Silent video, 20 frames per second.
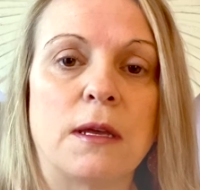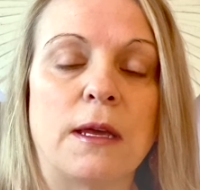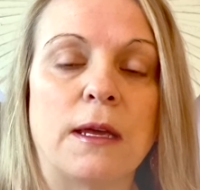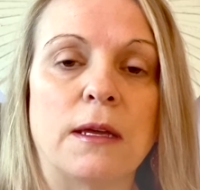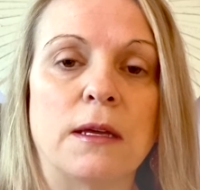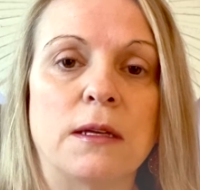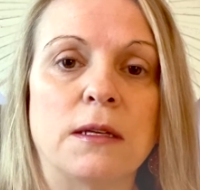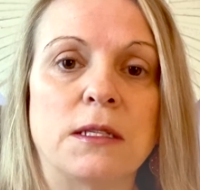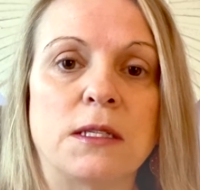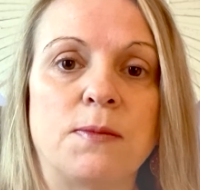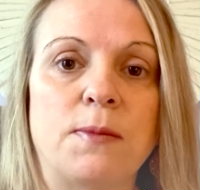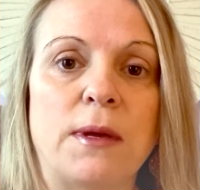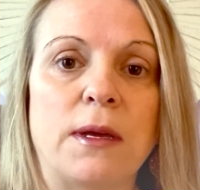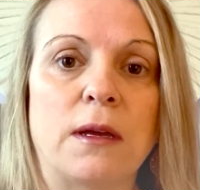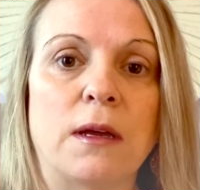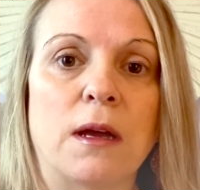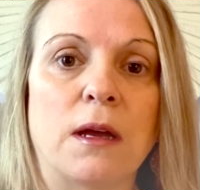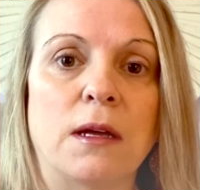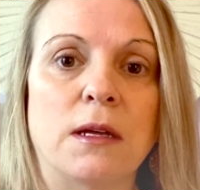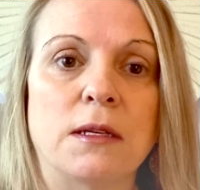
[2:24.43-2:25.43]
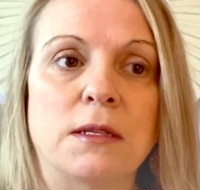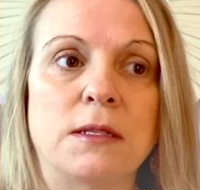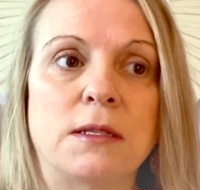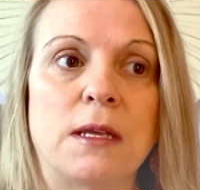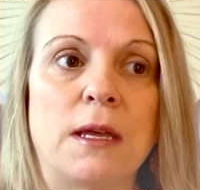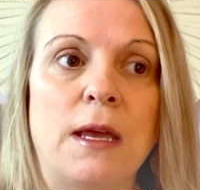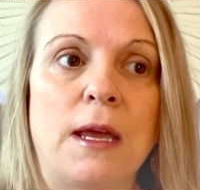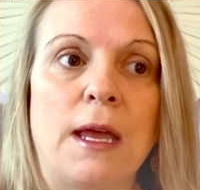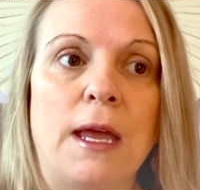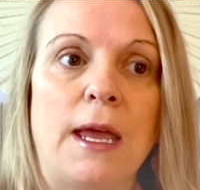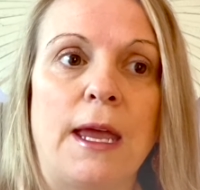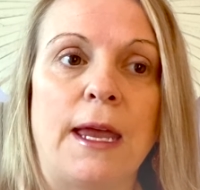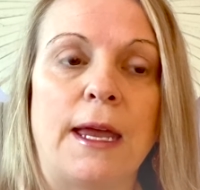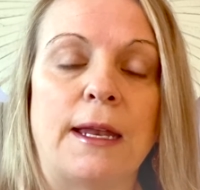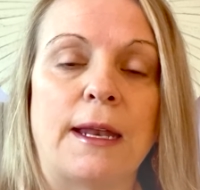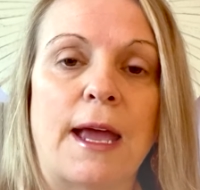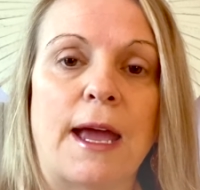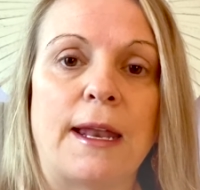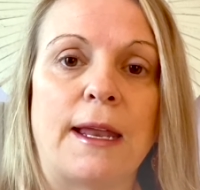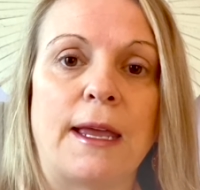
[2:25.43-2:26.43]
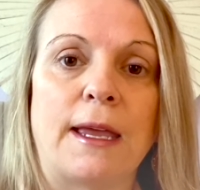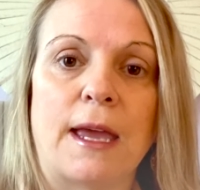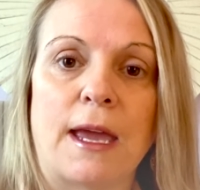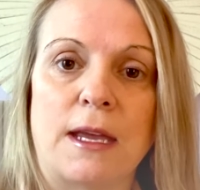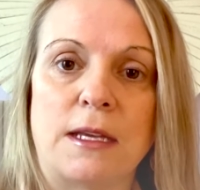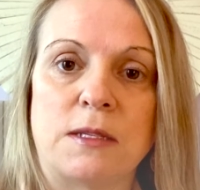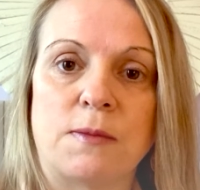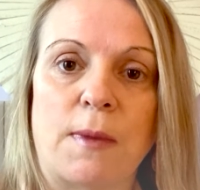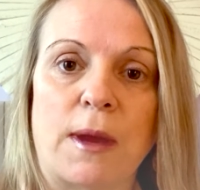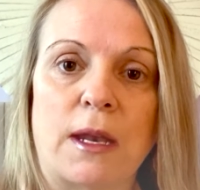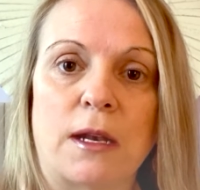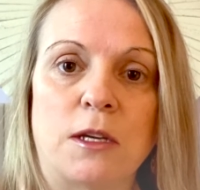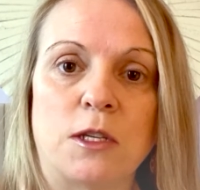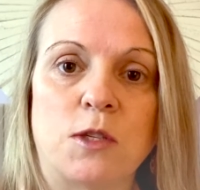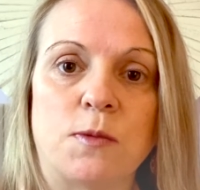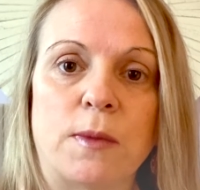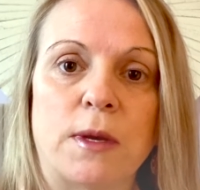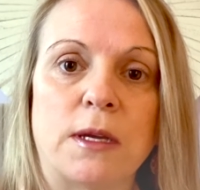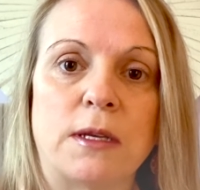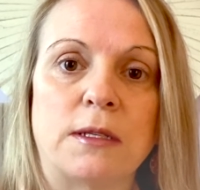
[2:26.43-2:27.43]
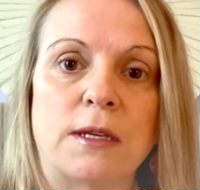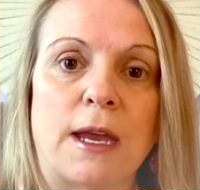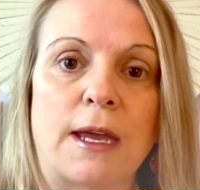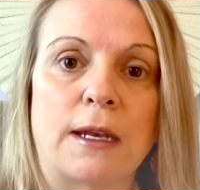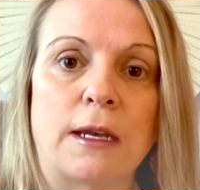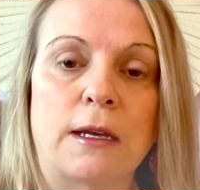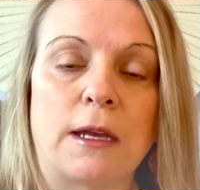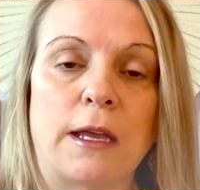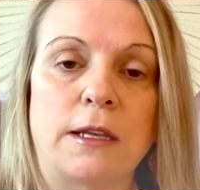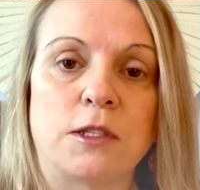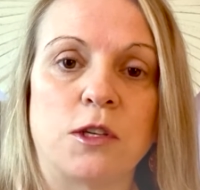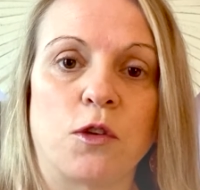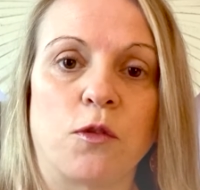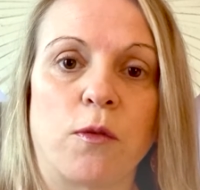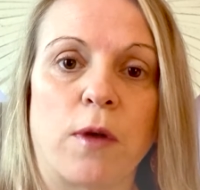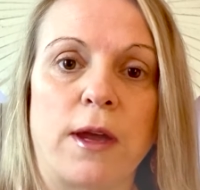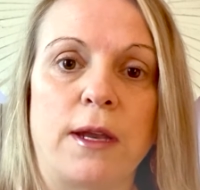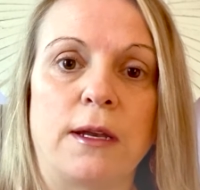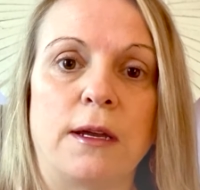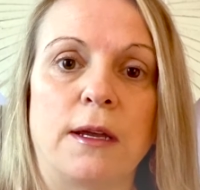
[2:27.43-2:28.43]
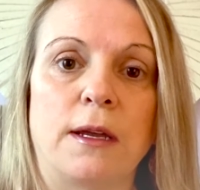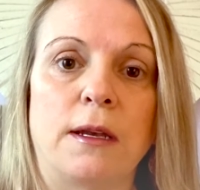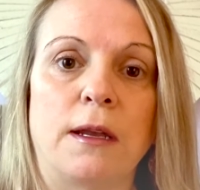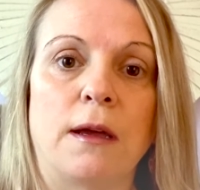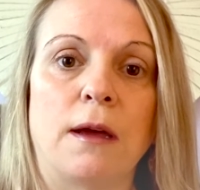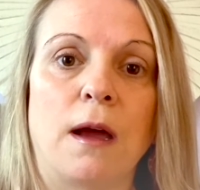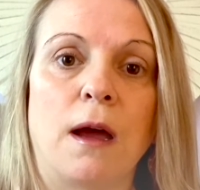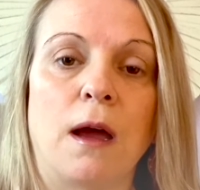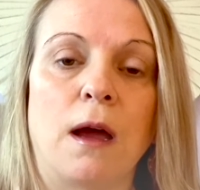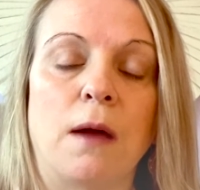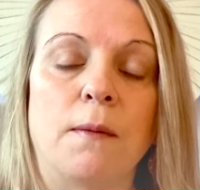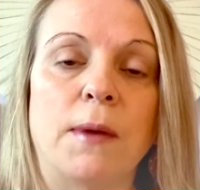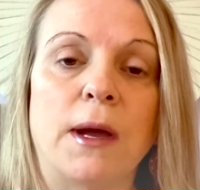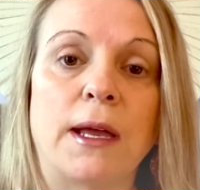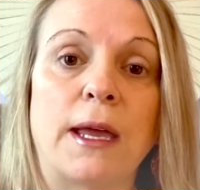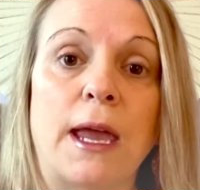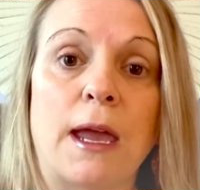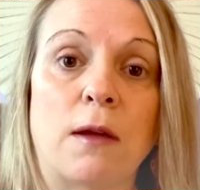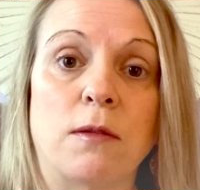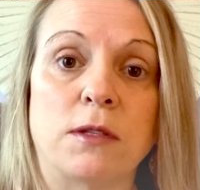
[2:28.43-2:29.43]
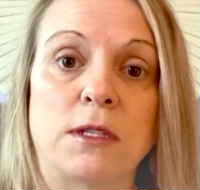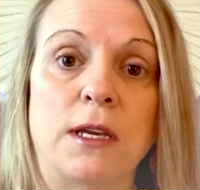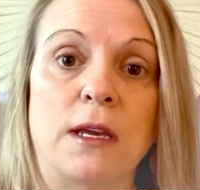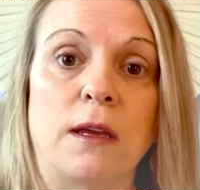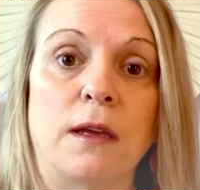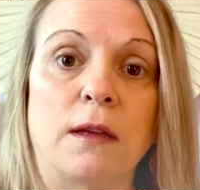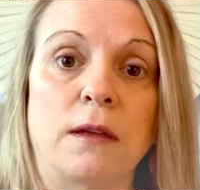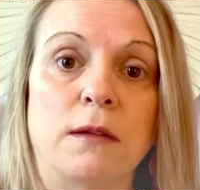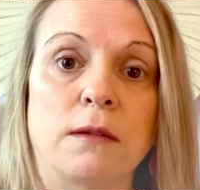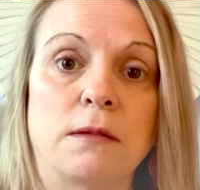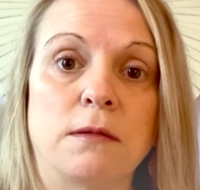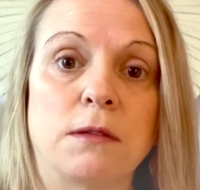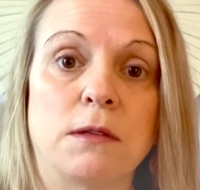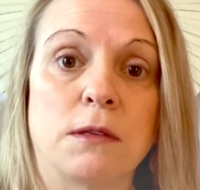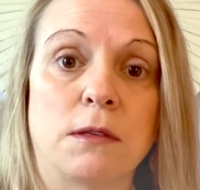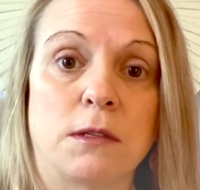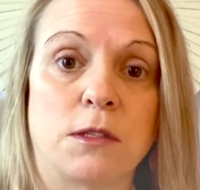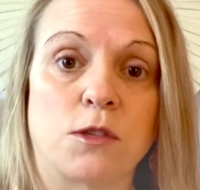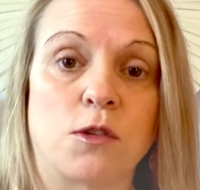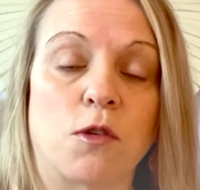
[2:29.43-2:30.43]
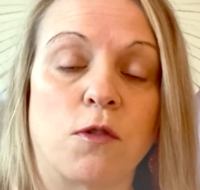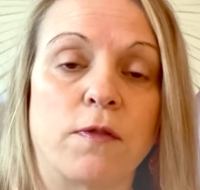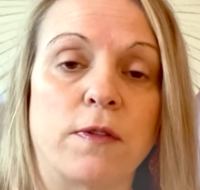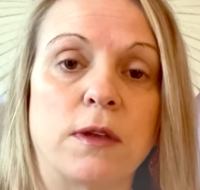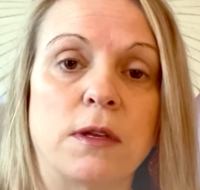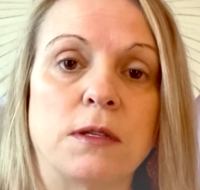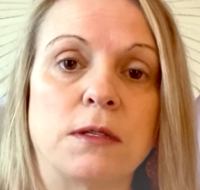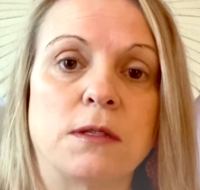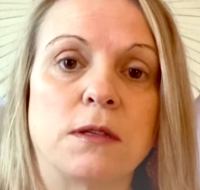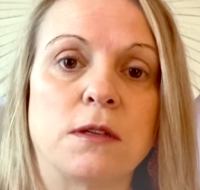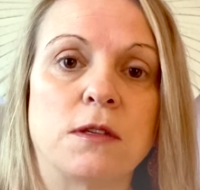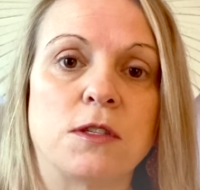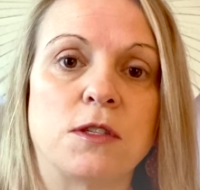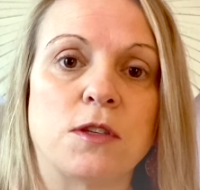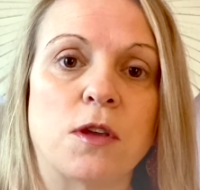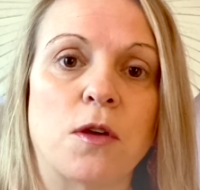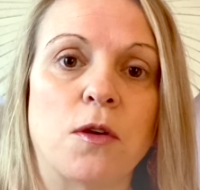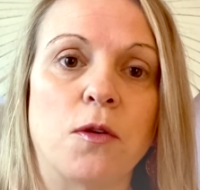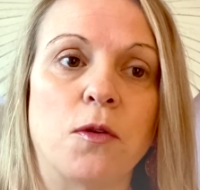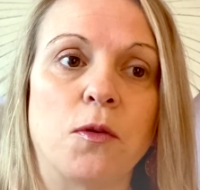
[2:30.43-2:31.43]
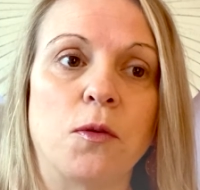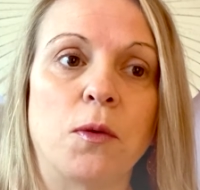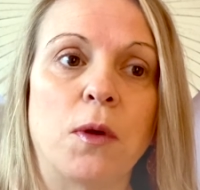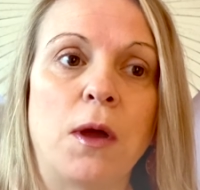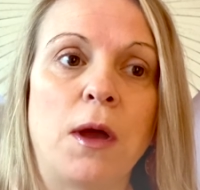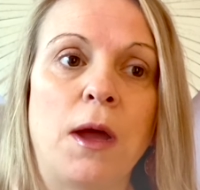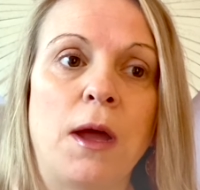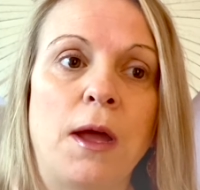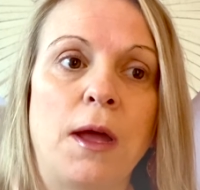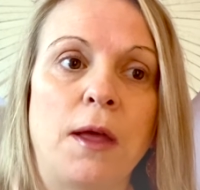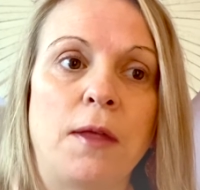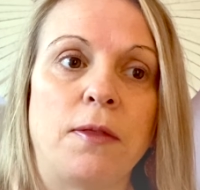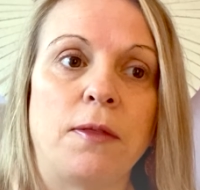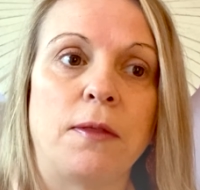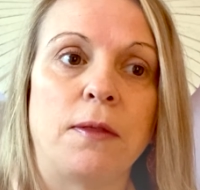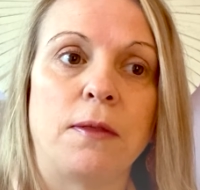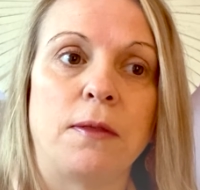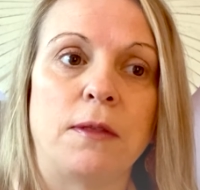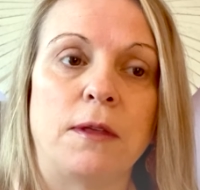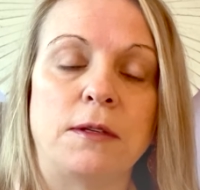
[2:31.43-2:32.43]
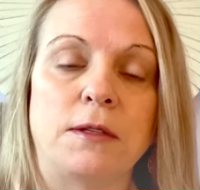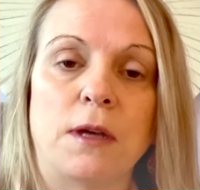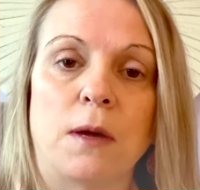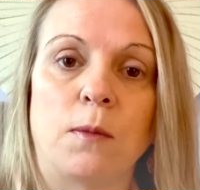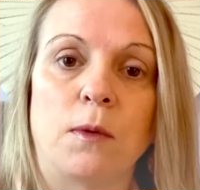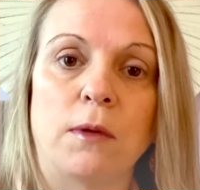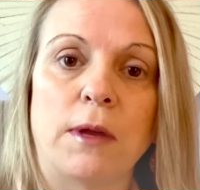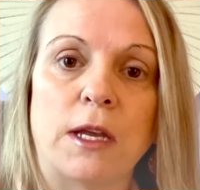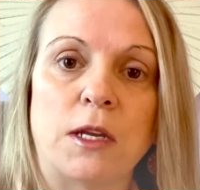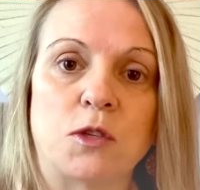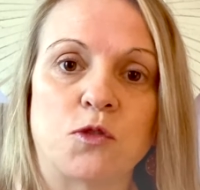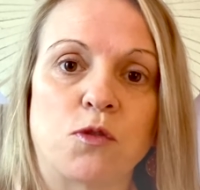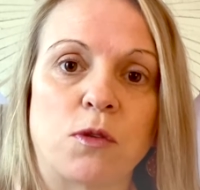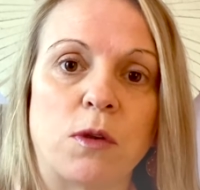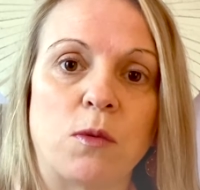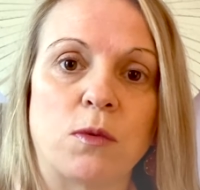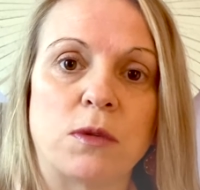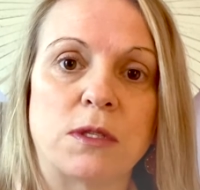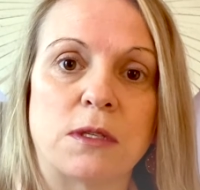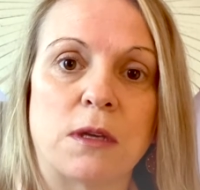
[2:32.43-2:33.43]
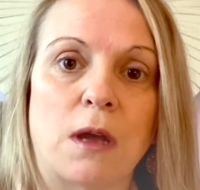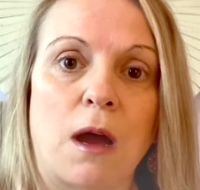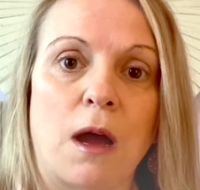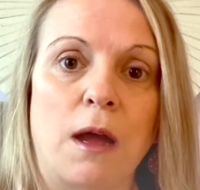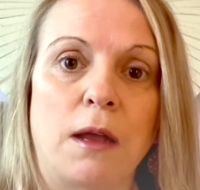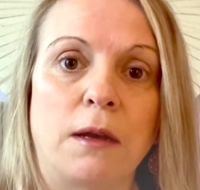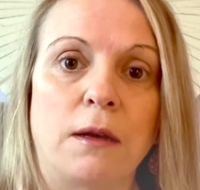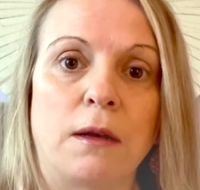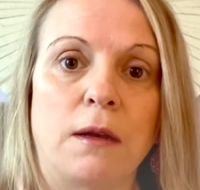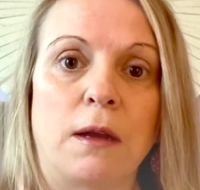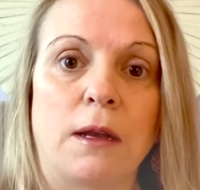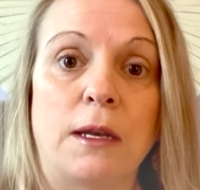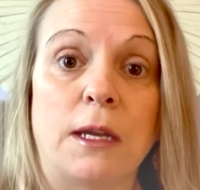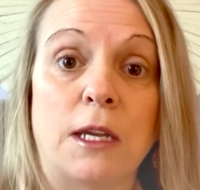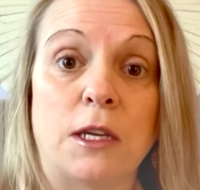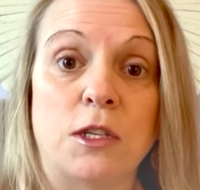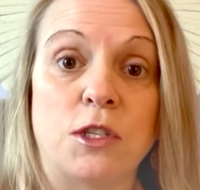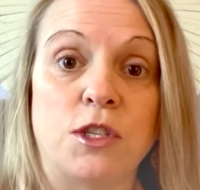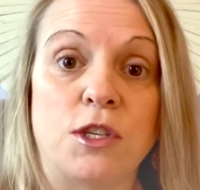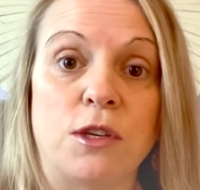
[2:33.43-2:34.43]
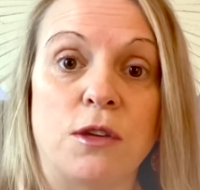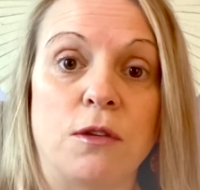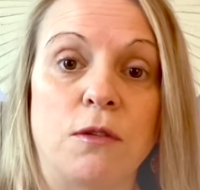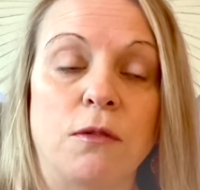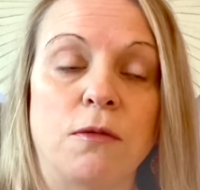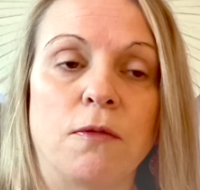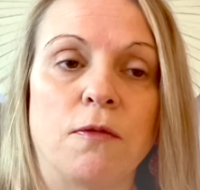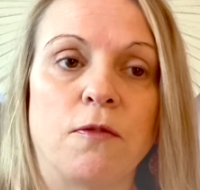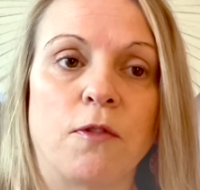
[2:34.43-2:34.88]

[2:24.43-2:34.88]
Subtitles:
is because it had a case management and an integrated accounting service. So the double entry was not an issue.